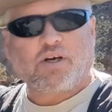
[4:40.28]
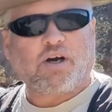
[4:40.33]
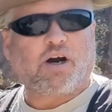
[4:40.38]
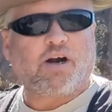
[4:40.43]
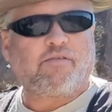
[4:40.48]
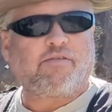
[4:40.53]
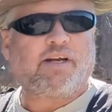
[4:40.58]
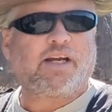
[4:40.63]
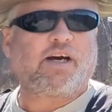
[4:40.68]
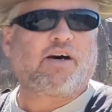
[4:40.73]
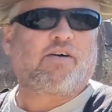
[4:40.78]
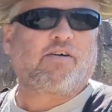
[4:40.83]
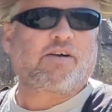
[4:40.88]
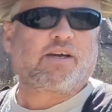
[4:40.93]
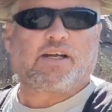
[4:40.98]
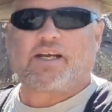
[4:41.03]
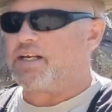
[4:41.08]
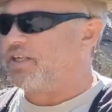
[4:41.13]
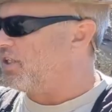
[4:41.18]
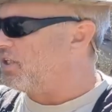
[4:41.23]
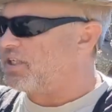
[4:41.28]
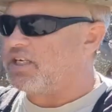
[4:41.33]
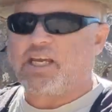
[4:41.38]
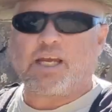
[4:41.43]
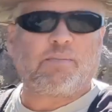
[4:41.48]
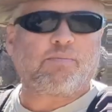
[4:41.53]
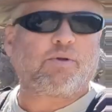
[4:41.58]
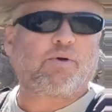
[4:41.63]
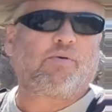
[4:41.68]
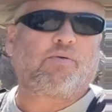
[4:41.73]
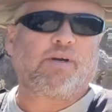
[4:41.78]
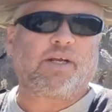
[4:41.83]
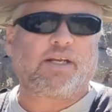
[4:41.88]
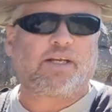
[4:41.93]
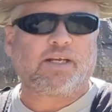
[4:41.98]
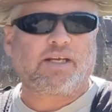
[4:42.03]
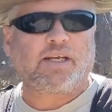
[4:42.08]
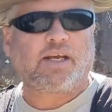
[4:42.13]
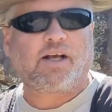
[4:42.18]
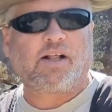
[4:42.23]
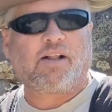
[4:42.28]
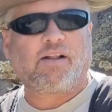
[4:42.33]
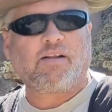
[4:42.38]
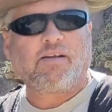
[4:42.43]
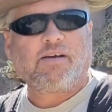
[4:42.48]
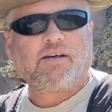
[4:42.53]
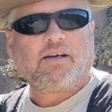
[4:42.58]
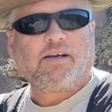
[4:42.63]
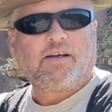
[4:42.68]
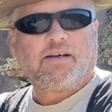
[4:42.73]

carve an elk, and I just keep doing it until